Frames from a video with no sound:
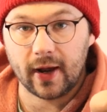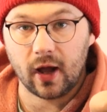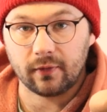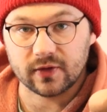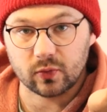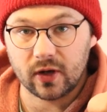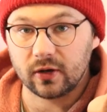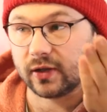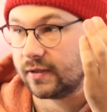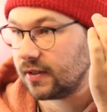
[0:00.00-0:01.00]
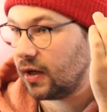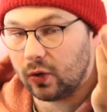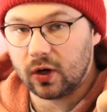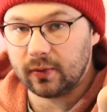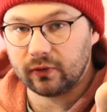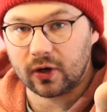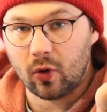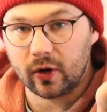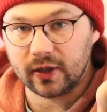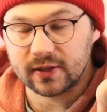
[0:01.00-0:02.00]
that off as well, because you don't wanna be
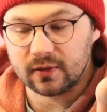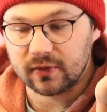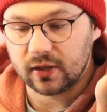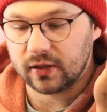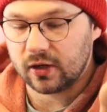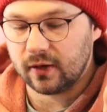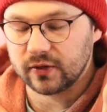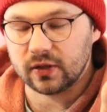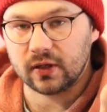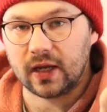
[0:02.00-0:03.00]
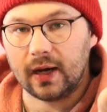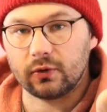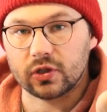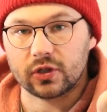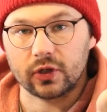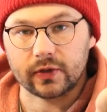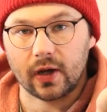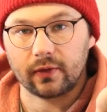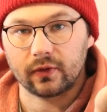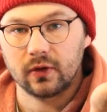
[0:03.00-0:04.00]
recording something and then all of a sudden the camera just turns
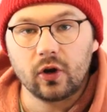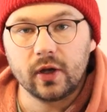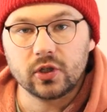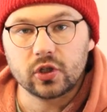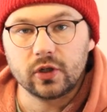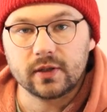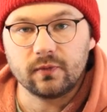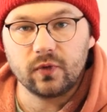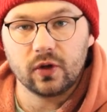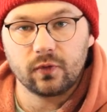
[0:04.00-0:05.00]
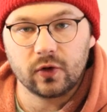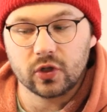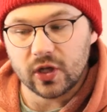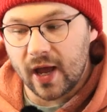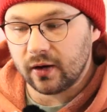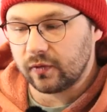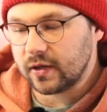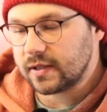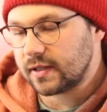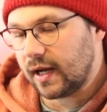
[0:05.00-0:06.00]
off. I'll go ahead and show you some video footage out of
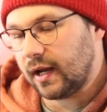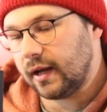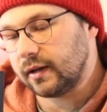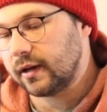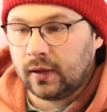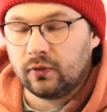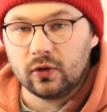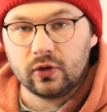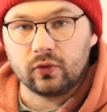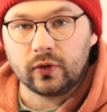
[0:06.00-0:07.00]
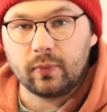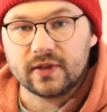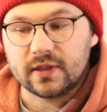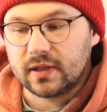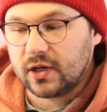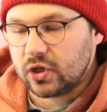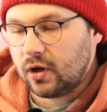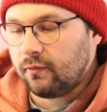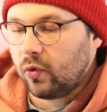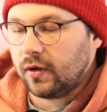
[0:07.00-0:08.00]
this and give you a little representation
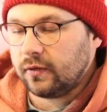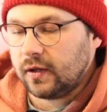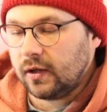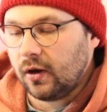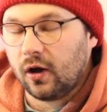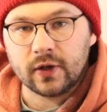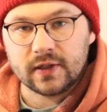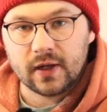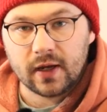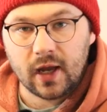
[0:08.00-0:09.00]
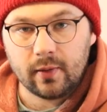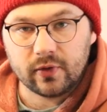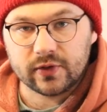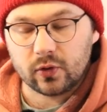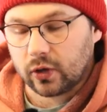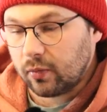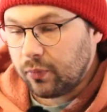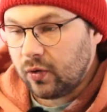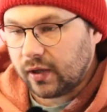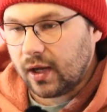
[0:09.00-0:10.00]
of what the R C A cables or
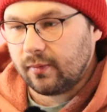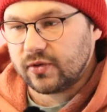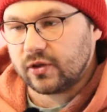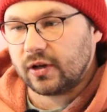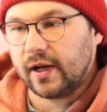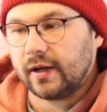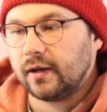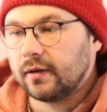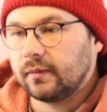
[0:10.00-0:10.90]
component cables look like.